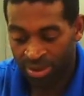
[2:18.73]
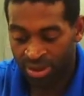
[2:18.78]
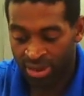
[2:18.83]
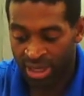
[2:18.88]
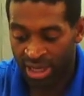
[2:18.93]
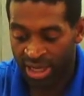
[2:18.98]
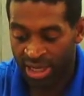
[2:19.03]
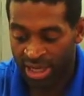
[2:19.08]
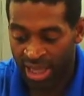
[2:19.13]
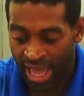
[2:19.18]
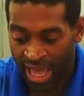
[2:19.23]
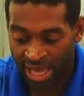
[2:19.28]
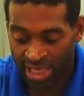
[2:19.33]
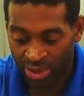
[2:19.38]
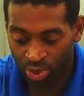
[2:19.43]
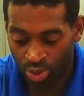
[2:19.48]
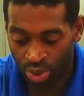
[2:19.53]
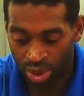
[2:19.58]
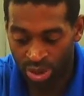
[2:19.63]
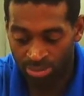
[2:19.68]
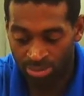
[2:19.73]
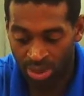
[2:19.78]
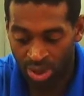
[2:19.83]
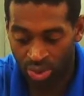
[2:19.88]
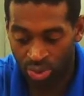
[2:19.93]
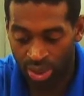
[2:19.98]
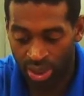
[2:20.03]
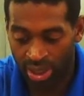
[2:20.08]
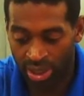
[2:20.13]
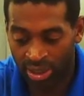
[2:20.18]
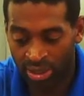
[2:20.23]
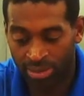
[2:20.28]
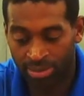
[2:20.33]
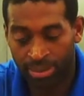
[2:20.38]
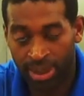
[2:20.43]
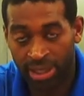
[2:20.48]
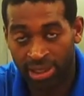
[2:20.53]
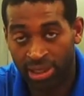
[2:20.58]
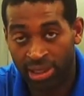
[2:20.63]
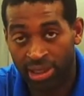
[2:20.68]
Then last one between
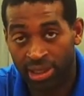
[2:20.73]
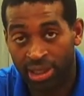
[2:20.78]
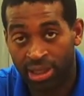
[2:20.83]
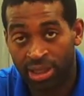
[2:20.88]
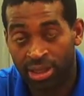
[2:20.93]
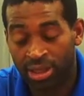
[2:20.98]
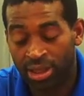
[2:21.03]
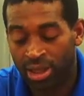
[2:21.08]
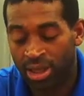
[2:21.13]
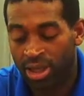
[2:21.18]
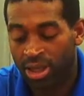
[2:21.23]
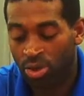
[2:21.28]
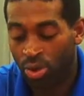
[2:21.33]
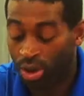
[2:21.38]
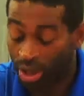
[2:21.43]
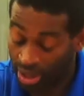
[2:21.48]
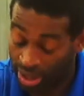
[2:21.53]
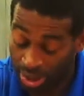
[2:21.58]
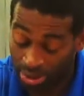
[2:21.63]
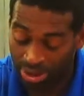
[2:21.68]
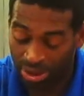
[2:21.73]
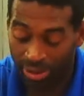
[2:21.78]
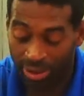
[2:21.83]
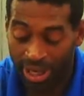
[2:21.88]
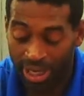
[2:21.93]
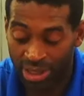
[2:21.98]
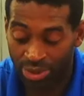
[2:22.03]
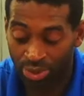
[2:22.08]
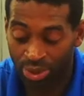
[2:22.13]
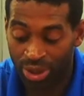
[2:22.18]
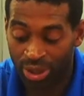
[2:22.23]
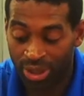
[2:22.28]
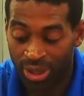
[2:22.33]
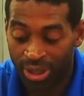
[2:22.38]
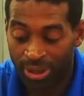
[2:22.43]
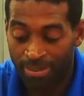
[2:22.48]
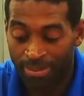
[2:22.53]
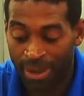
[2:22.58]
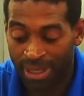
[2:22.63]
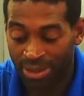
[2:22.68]
basically, or close to the last one,
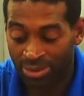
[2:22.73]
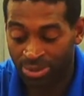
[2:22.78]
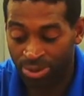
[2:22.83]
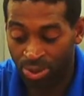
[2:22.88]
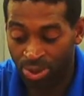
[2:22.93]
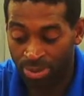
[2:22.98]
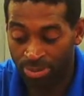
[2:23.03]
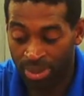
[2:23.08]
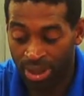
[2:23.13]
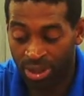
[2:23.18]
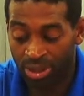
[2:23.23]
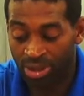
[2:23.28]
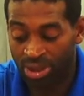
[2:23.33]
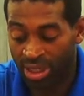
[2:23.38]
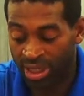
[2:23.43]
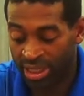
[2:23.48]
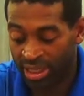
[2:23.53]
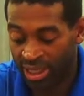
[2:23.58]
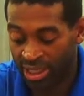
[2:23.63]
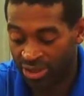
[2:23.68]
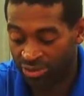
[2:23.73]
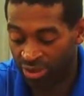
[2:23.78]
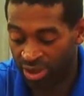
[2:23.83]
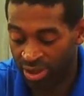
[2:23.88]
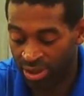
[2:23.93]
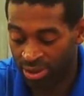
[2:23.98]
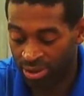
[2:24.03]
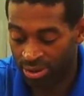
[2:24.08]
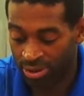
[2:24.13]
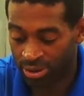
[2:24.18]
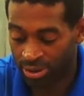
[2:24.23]
basically between the middle and the index finger.